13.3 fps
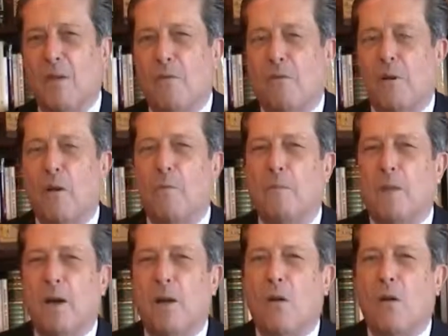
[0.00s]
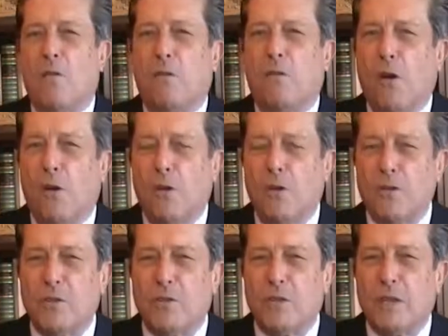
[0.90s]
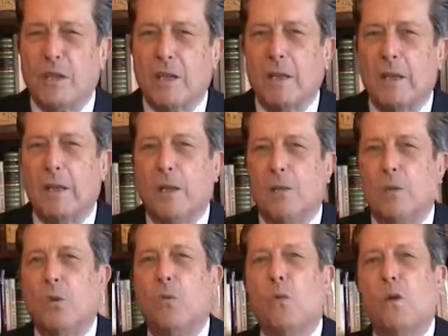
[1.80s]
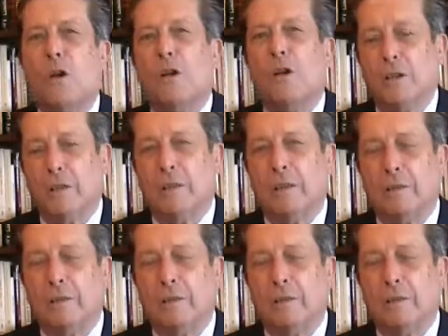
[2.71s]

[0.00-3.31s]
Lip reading: from force to word.